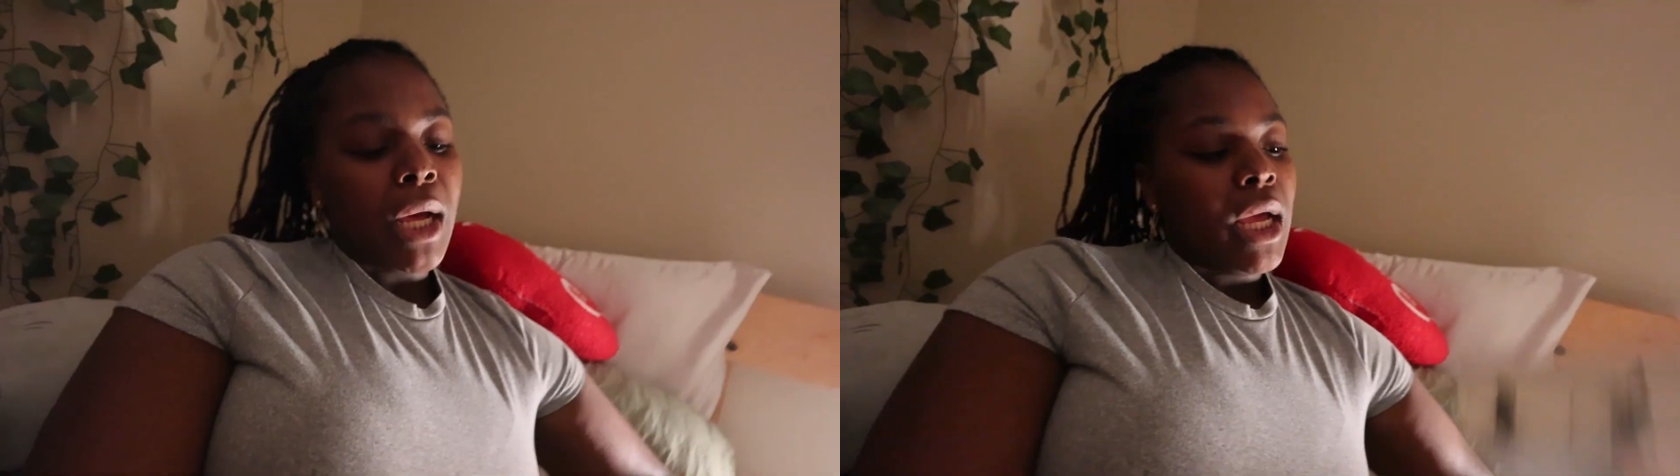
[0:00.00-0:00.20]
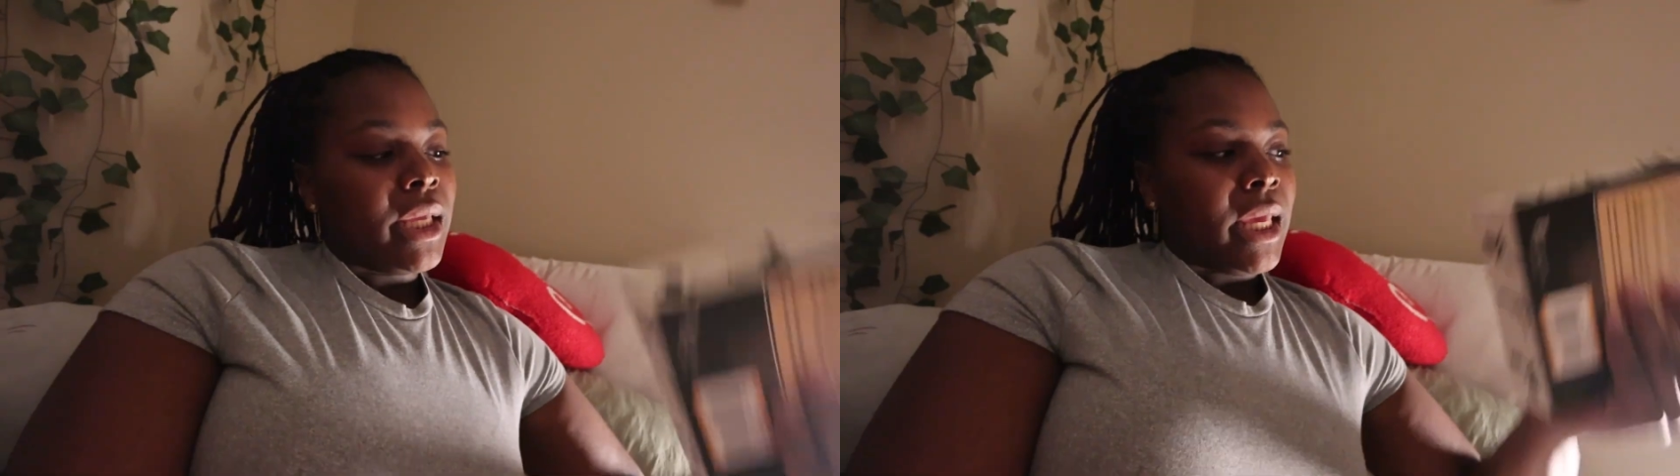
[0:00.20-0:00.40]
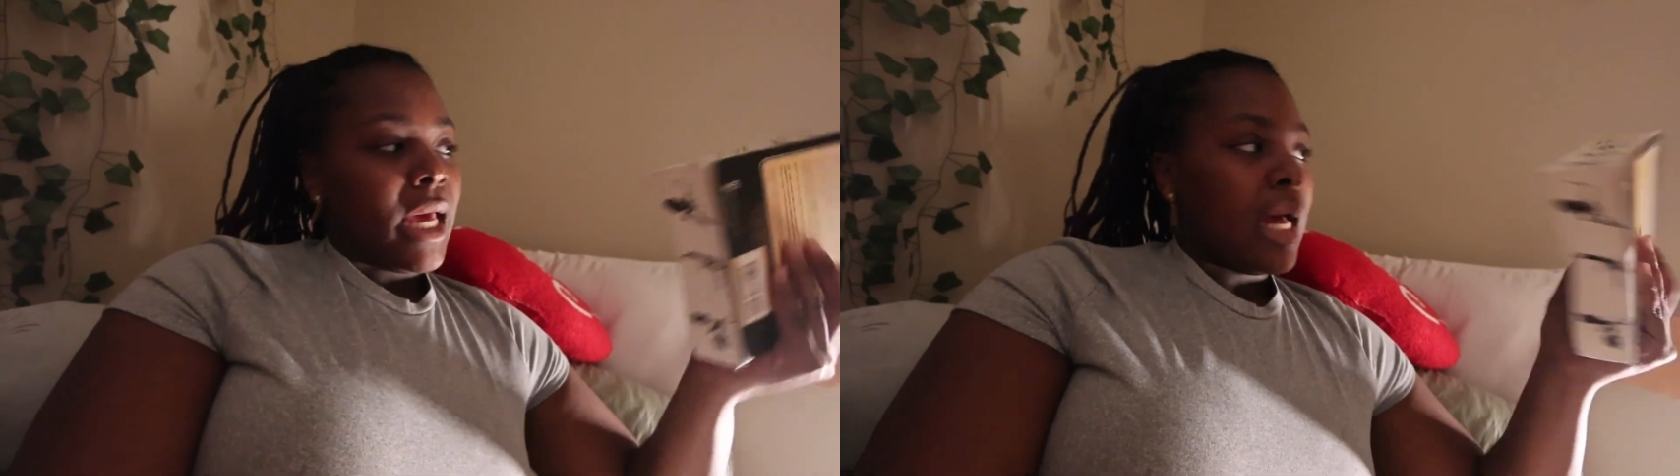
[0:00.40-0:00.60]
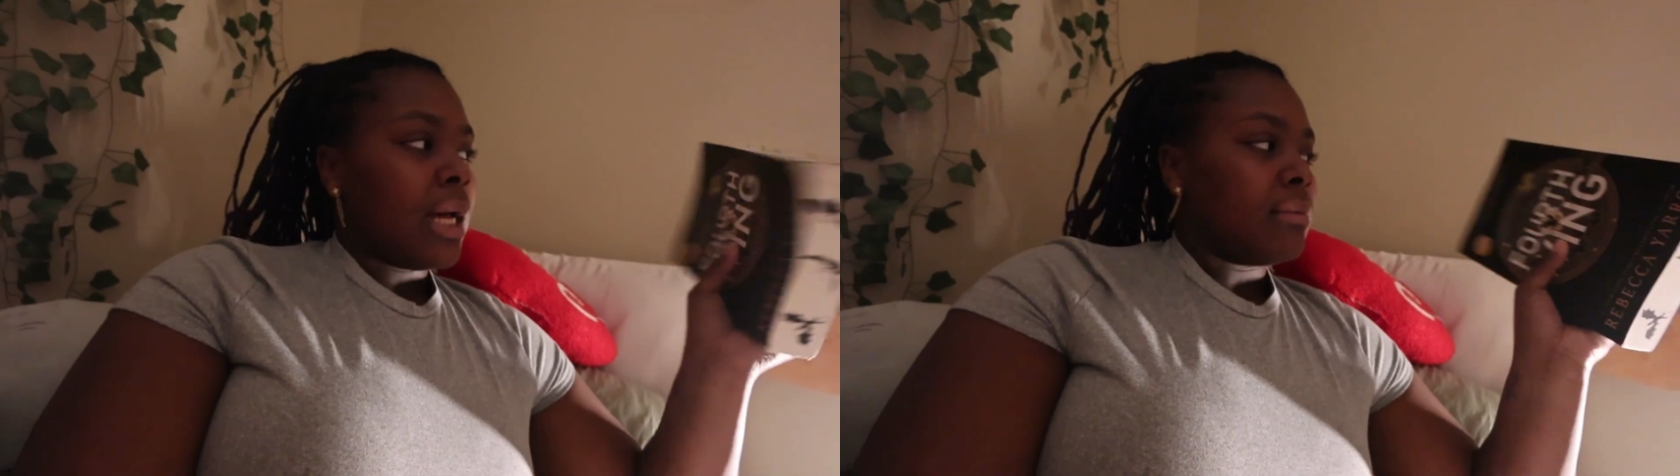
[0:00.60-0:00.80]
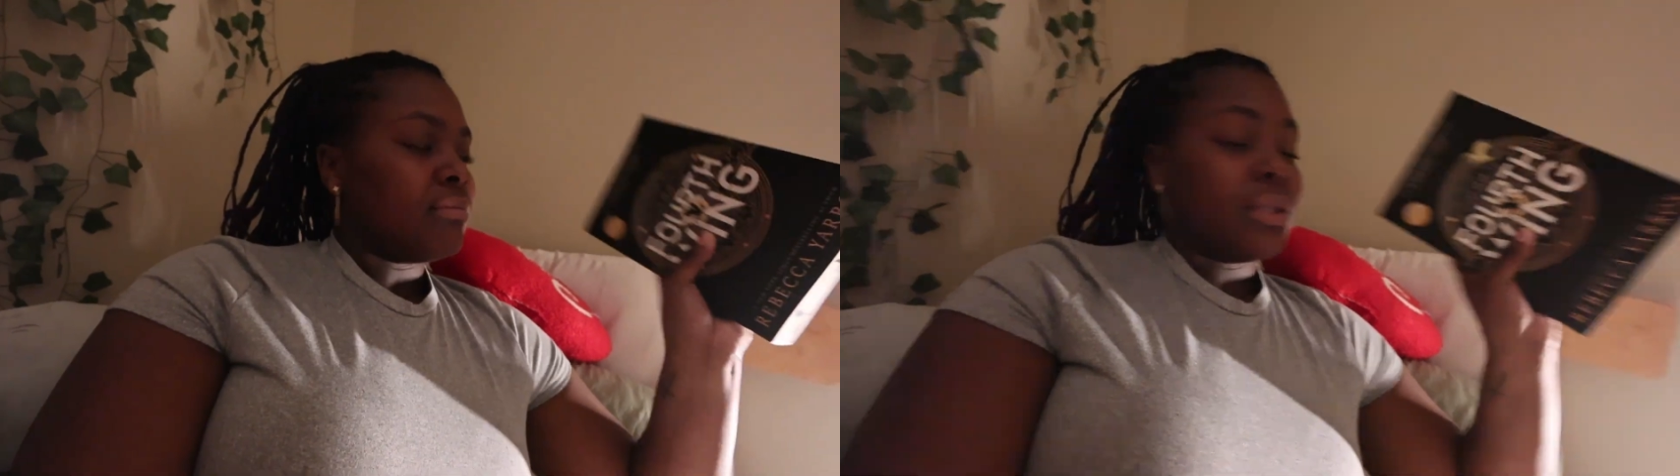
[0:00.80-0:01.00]
But
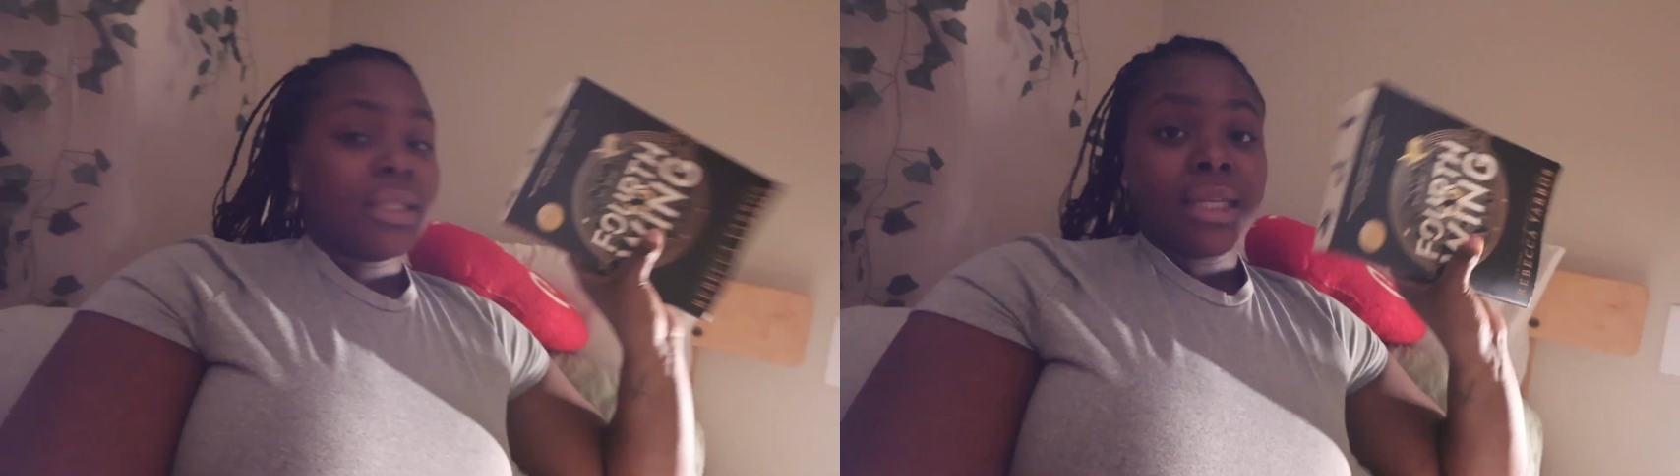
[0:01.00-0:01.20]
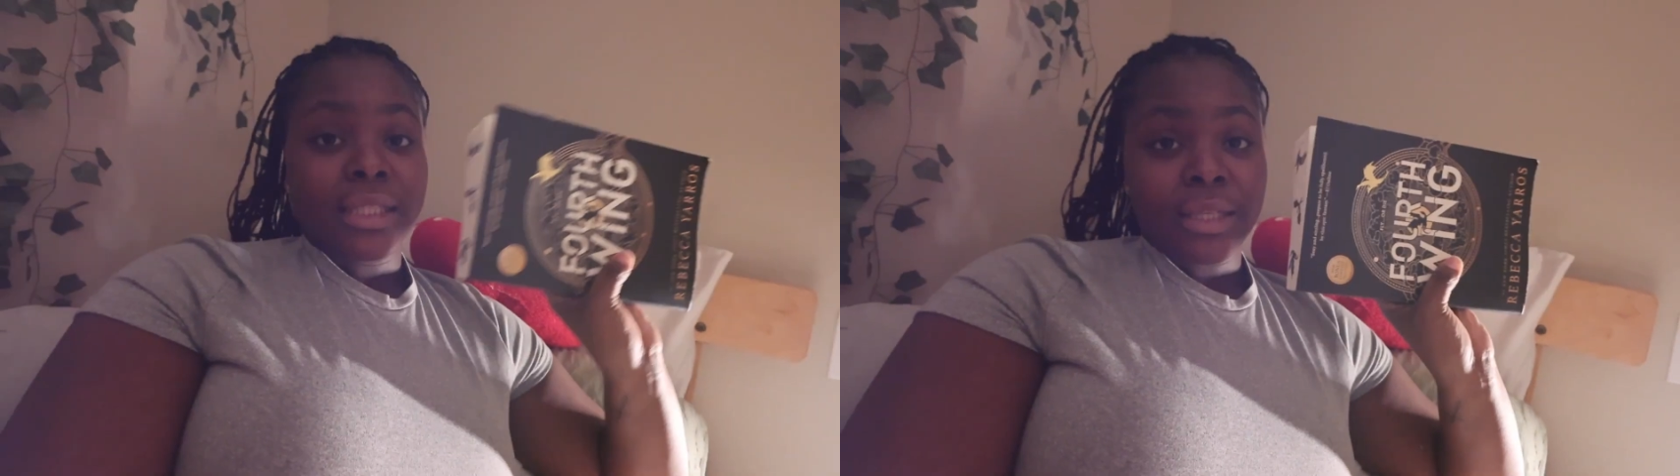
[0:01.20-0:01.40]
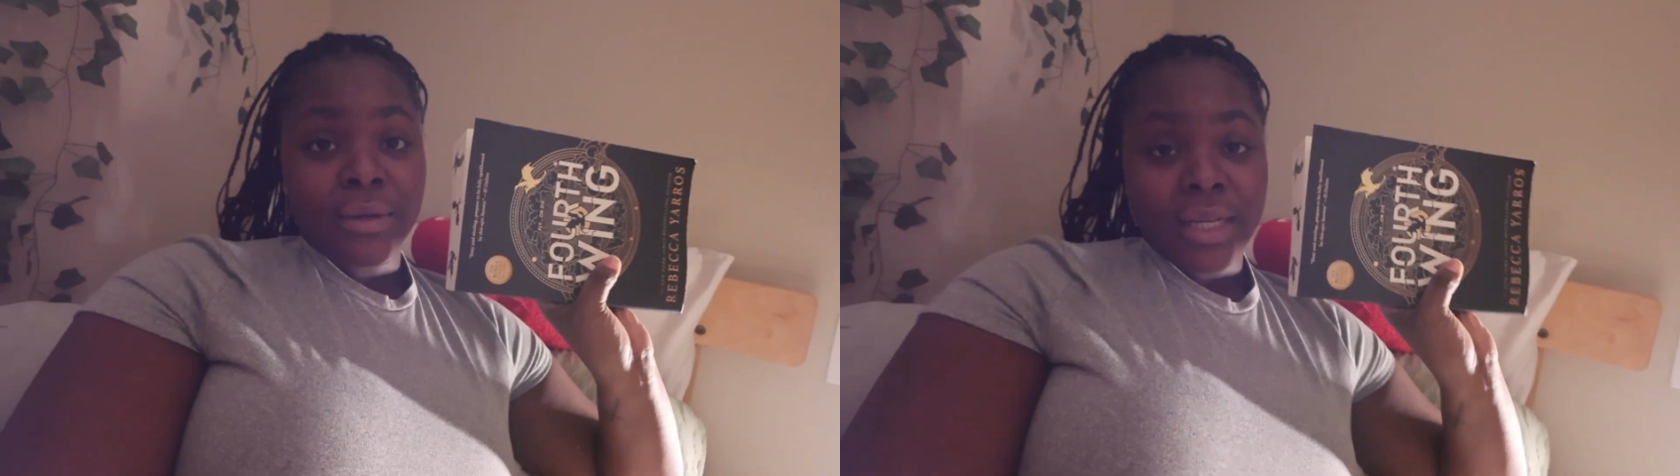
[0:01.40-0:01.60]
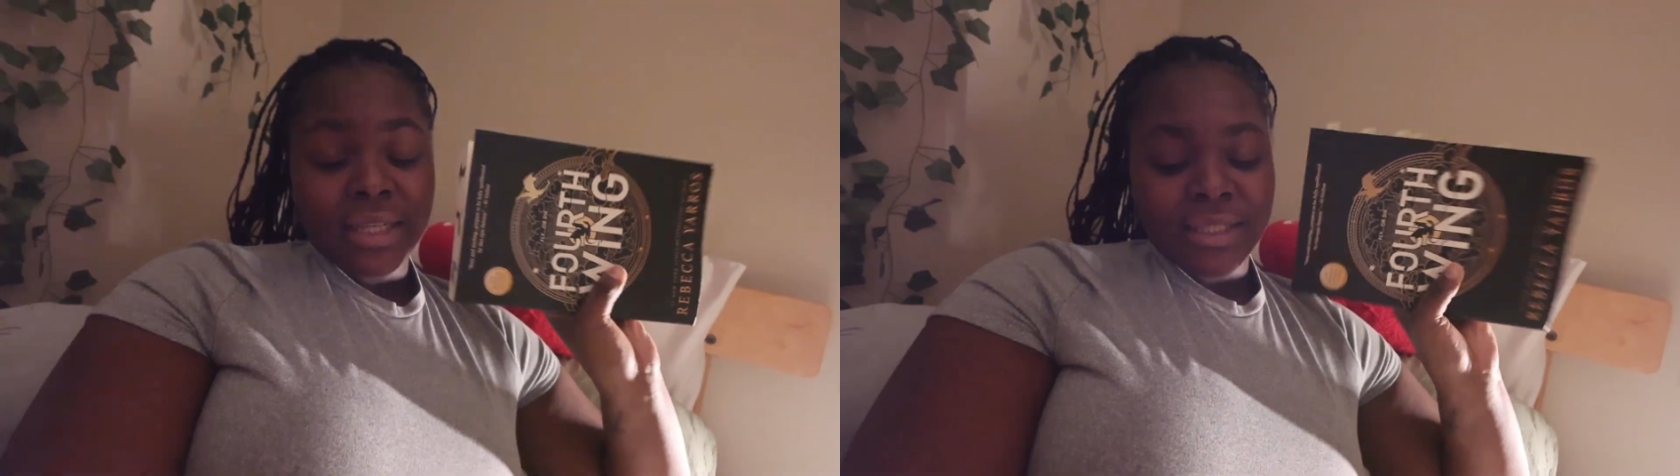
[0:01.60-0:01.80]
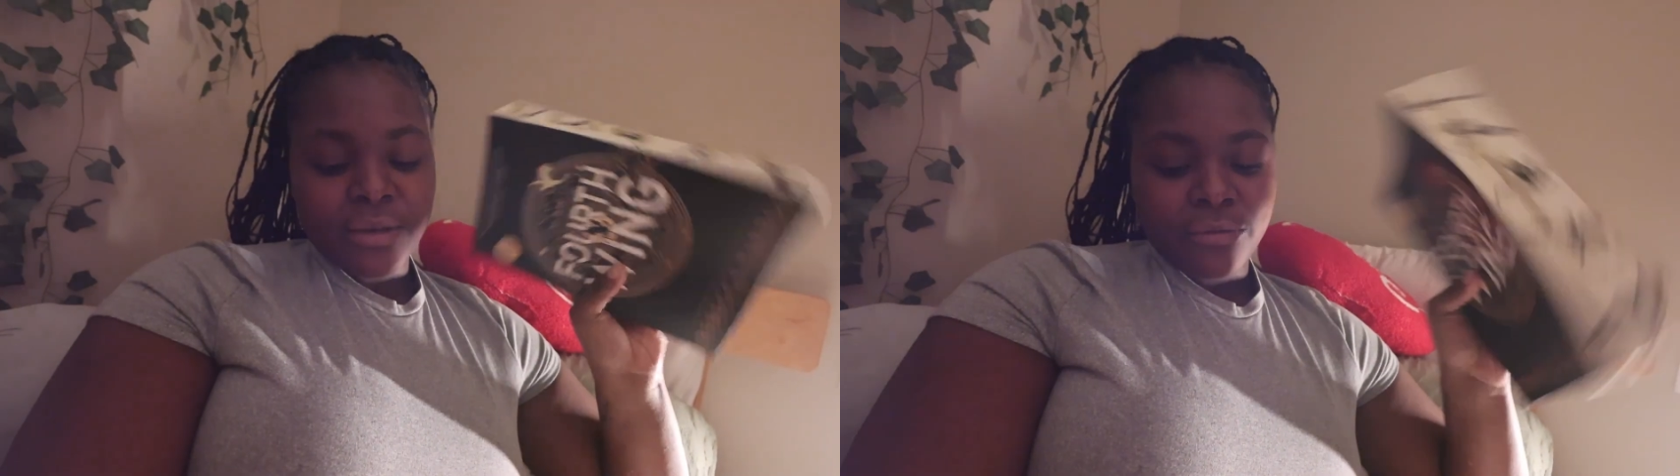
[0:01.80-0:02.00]
yeah, it's going
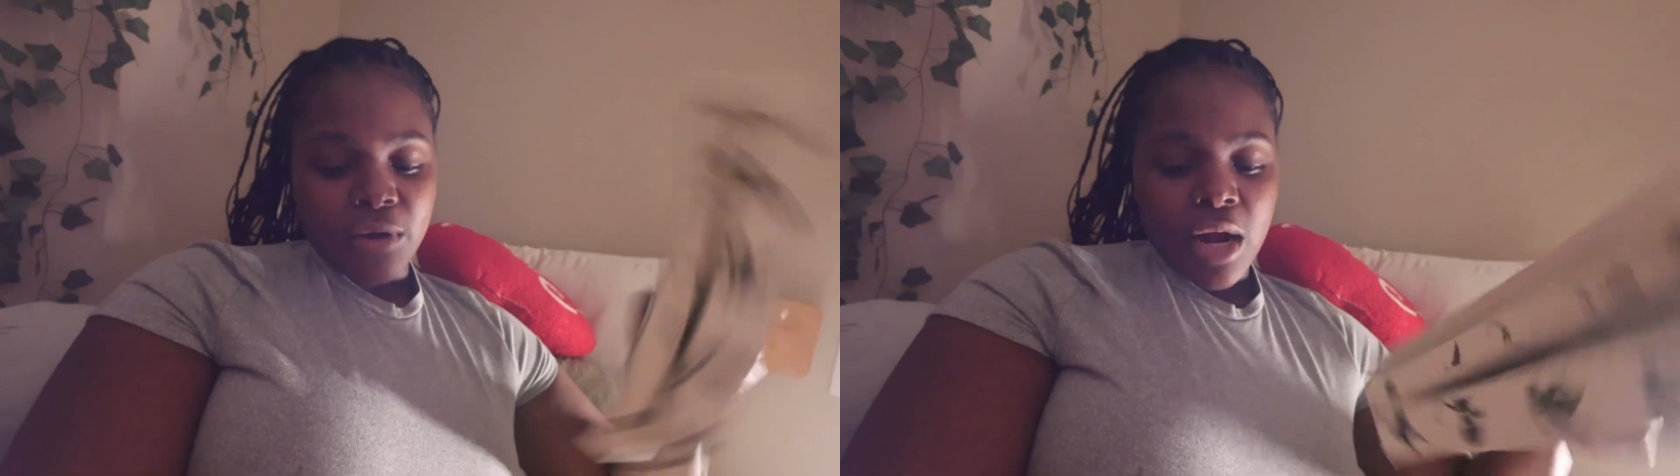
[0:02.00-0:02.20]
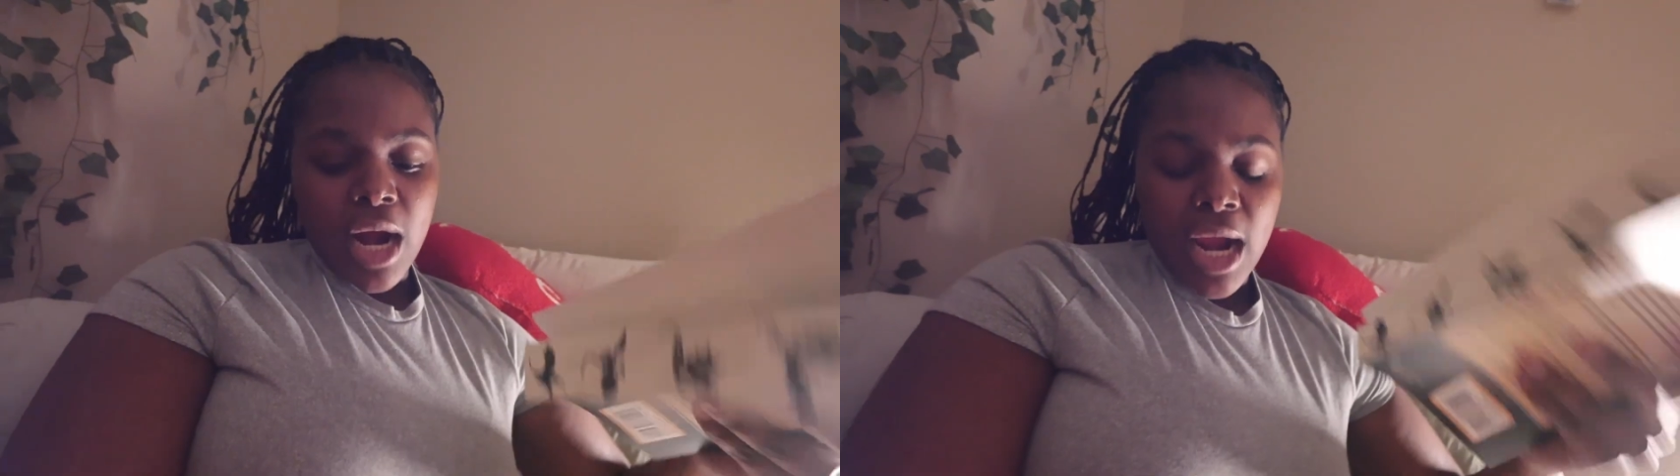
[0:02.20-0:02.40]
good so far,